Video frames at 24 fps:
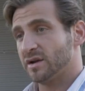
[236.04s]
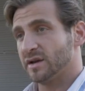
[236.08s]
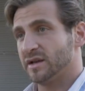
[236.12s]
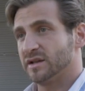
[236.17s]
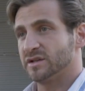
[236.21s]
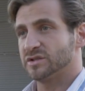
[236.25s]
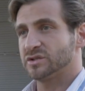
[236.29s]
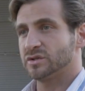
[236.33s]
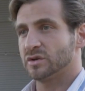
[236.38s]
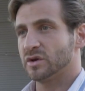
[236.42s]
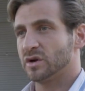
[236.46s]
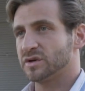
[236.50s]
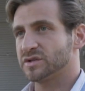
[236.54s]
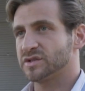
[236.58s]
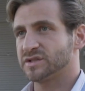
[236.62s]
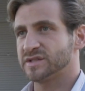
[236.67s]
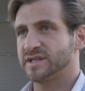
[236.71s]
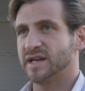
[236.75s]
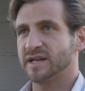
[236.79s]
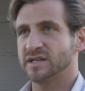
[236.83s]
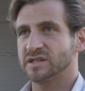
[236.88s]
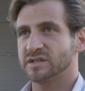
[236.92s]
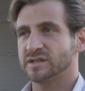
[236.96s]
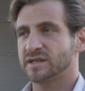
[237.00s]
and so it also
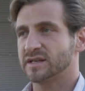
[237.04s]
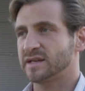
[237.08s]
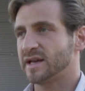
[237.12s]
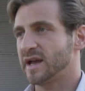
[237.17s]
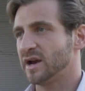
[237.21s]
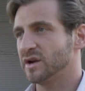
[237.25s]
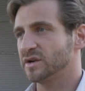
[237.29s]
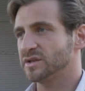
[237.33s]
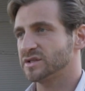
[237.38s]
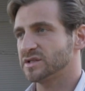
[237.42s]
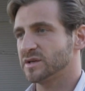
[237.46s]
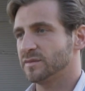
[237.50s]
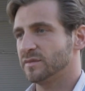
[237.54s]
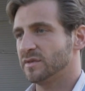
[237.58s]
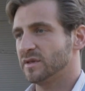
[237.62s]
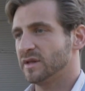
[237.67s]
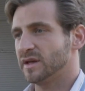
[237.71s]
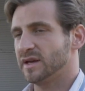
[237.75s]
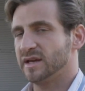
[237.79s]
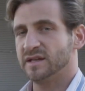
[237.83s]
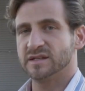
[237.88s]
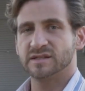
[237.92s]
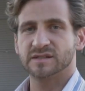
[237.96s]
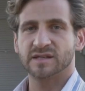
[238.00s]
takes care of some of the
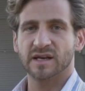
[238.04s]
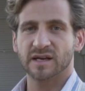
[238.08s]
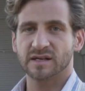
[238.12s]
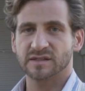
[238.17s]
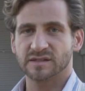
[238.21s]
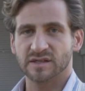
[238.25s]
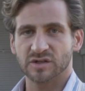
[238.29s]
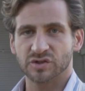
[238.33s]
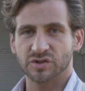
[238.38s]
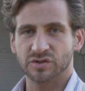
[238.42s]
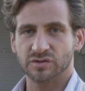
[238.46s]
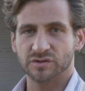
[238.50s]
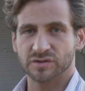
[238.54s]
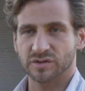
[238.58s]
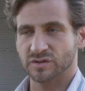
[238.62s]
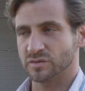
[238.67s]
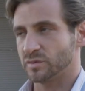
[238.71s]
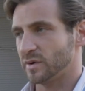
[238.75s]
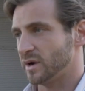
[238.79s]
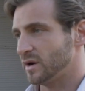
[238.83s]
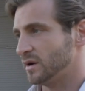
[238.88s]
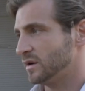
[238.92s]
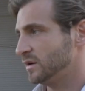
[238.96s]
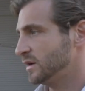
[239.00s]
insects issues as
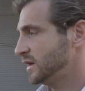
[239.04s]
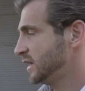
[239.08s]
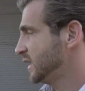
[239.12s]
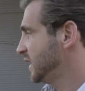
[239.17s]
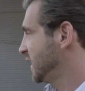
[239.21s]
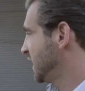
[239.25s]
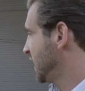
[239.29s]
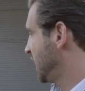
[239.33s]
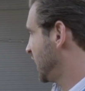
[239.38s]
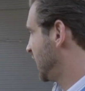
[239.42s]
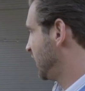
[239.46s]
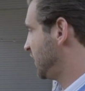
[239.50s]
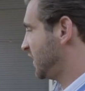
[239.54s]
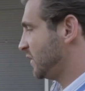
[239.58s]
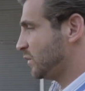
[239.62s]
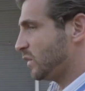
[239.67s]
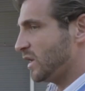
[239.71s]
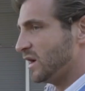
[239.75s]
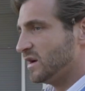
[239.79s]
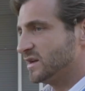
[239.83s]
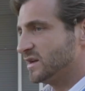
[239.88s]
well. And then while I